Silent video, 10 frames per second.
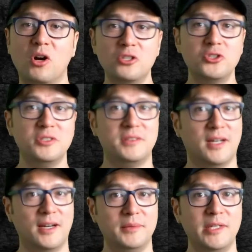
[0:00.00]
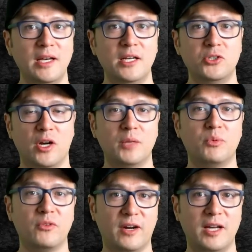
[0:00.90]
or hundreds of times, trying
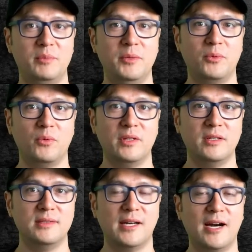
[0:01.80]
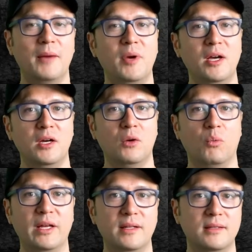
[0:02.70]
to provide people with a good time.
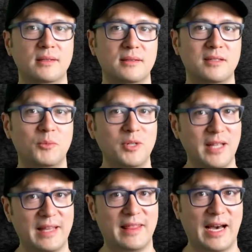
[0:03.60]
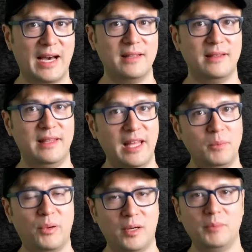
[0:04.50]
When someone like that
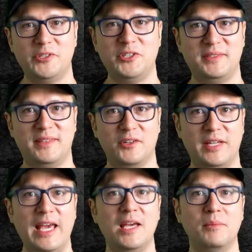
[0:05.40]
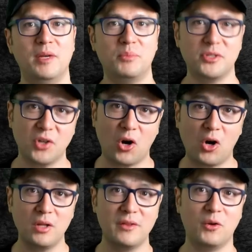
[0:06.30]
then publishes their game and puts
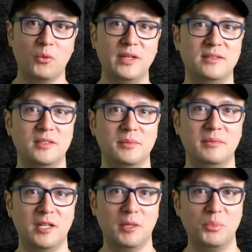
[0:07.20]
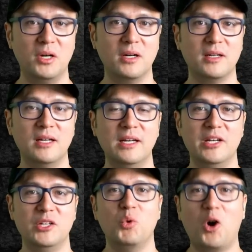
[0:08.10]
all of their wisdom in a book,
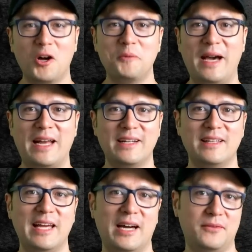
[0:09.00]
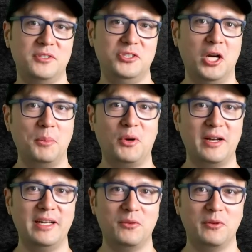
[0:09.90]
you automatically have to jump
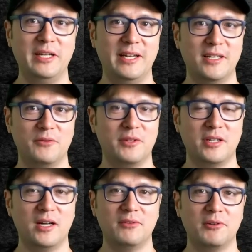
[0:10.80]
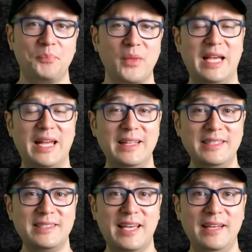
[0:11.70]
on it and read it cover to cover. And in
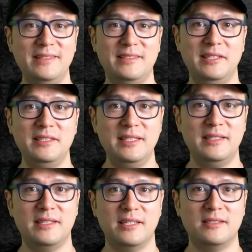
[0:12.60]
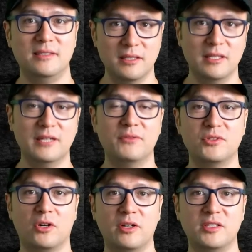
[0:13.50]
this case, Easy D6
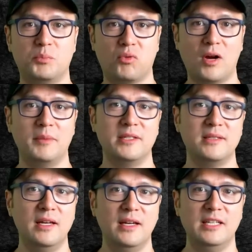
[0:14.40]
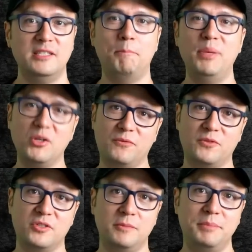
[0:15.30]
delivers on its promise. It's built
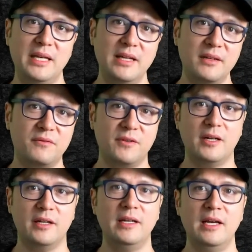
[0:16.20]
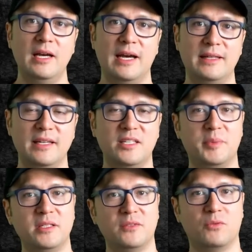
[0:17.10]
for speed and fun at the
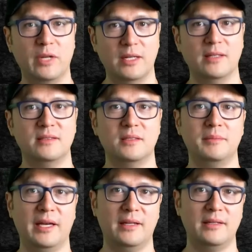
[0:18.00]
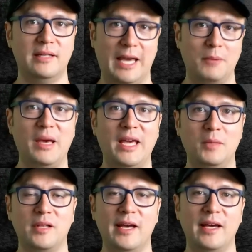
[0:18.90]
expense of realism and
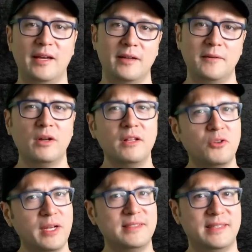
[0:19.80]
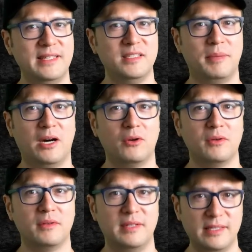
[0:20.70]
campaign play. One of the greatest things
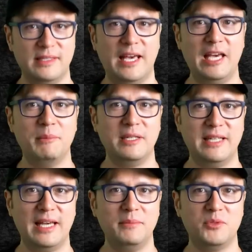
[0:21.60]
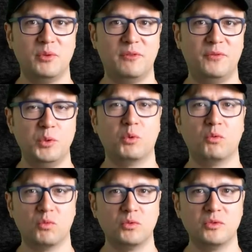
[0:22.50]
about this game and games with
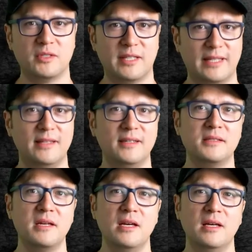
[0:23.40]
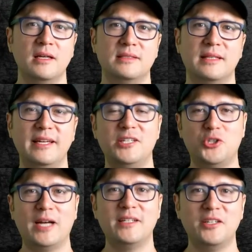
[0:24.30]
fewer rules like this is that they
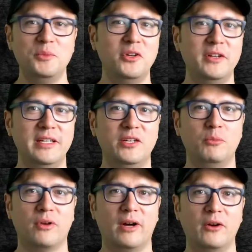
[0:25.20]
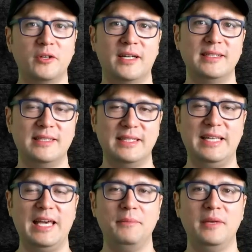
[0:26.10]
attract a community who prioritize the
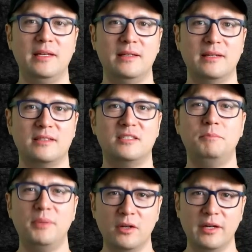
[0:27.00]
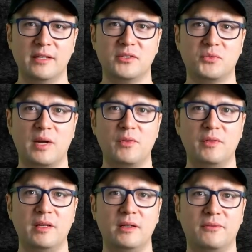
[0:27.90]
gaming experience
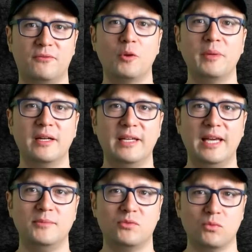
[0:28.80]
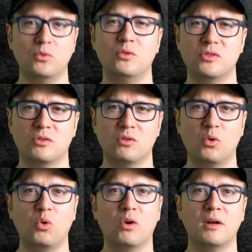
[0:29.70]
rather than affirming a game's rules or
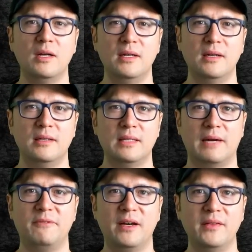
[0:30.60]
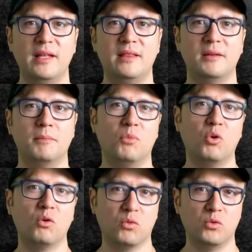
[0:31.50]
lore. I've found that the
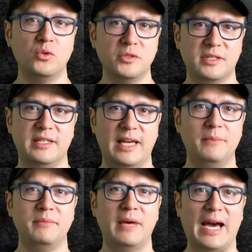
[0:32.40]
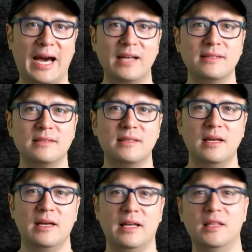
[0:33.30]
more rules a game has,
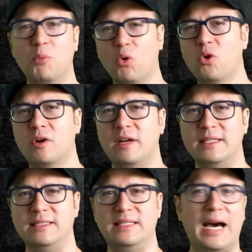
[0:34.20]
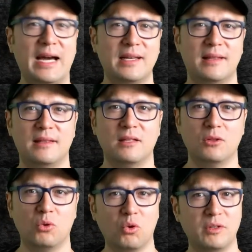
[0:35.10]
and the more exact that the
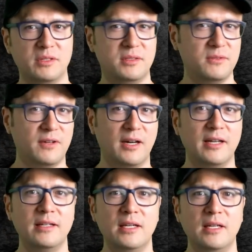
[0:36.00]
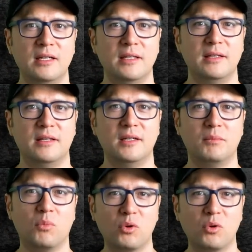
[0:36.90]
lore is defined, the